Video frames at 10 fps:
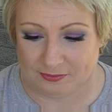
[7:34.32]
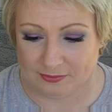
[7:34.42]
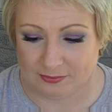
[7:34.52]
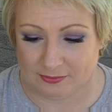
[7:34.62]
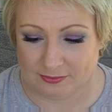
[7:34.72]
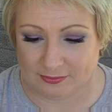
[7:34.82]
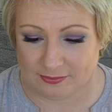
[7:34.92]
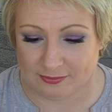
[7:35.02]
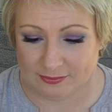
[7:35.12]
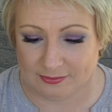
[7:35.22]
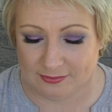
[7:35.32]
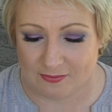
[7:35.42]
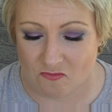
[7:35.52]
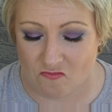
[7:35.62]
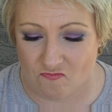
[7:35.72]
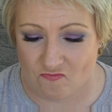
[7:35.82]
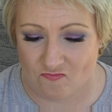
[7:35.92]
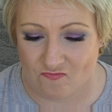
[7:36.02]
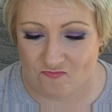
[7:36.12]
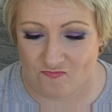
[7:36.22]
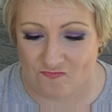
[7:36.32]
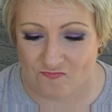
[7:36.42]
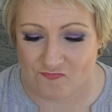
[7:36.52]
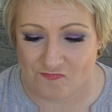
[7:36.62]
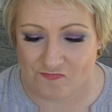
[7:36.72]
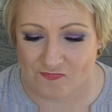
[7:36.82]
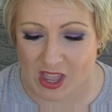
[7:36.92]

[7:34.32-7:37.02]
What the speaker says: [no speech]